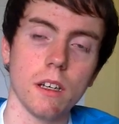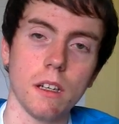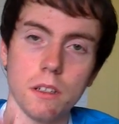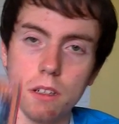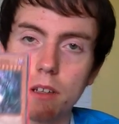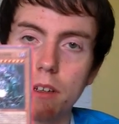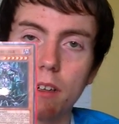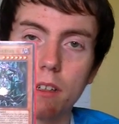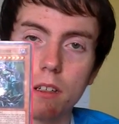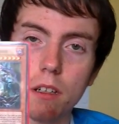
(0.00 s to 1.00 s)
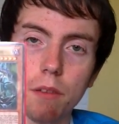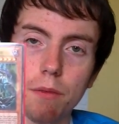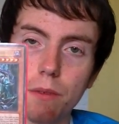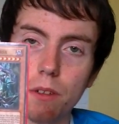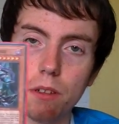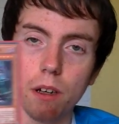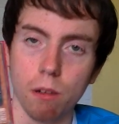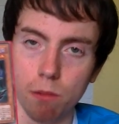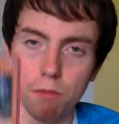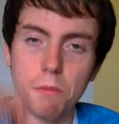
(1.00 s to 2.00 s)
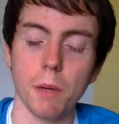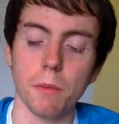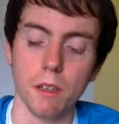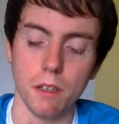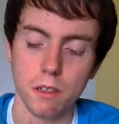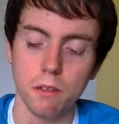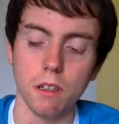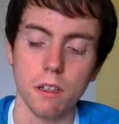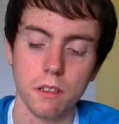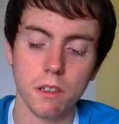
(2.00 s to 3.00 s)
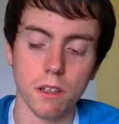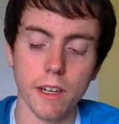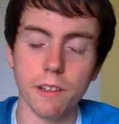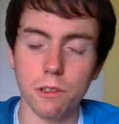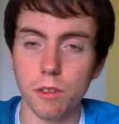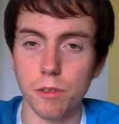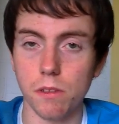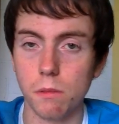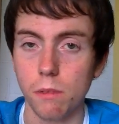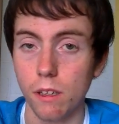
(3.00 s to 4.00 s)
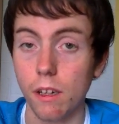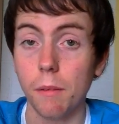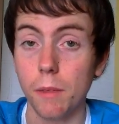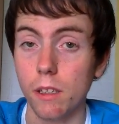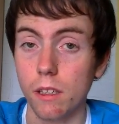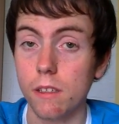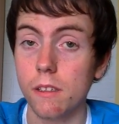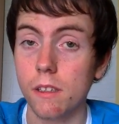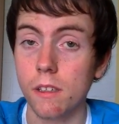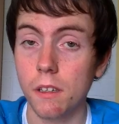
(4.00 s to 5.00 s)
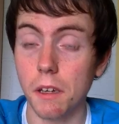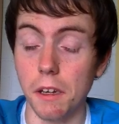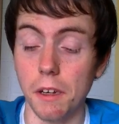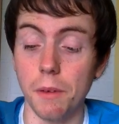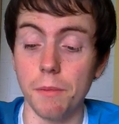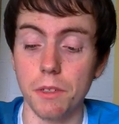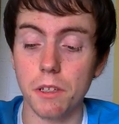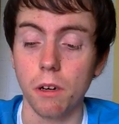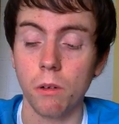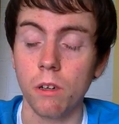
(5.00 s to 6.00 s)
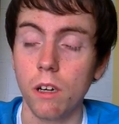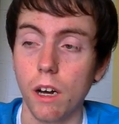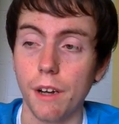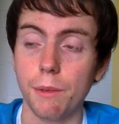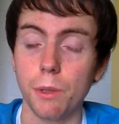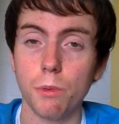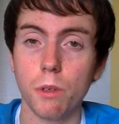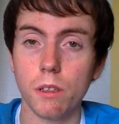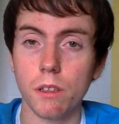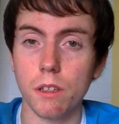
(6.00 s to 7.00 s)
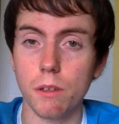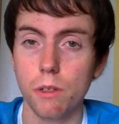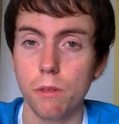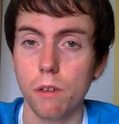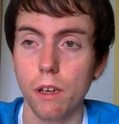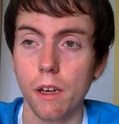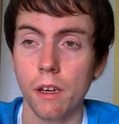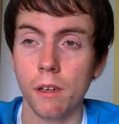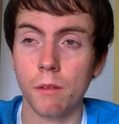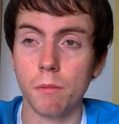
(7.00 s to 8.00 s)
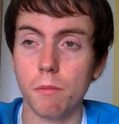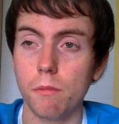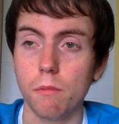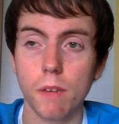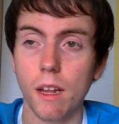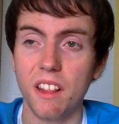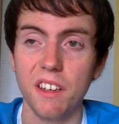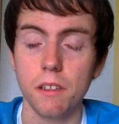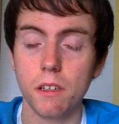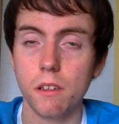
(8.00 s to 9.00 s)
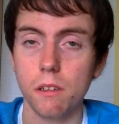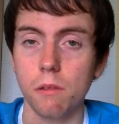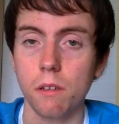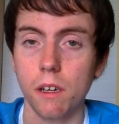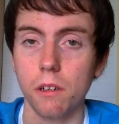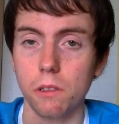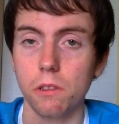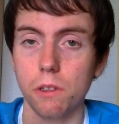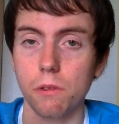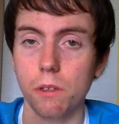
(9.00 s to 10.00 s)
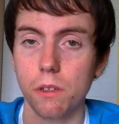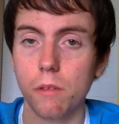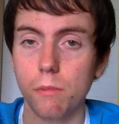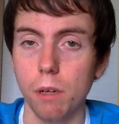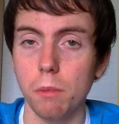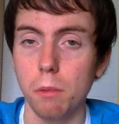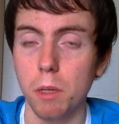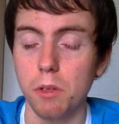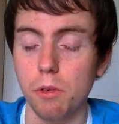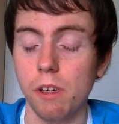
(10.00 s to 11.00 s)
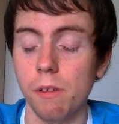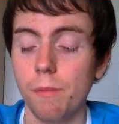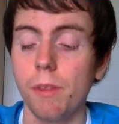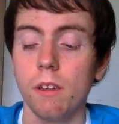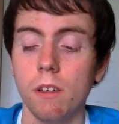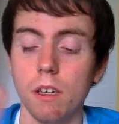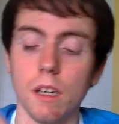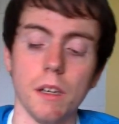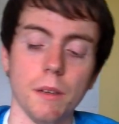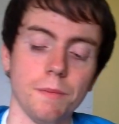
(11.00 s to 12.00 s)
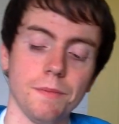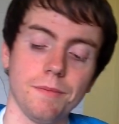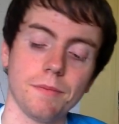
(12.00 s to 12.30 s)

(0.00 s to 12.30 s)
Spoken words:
is a dark itself. So remember this, because your Chaos Sorcerers will get milled. So I would run at least 2 Chaos Sorcerers, probably 3, and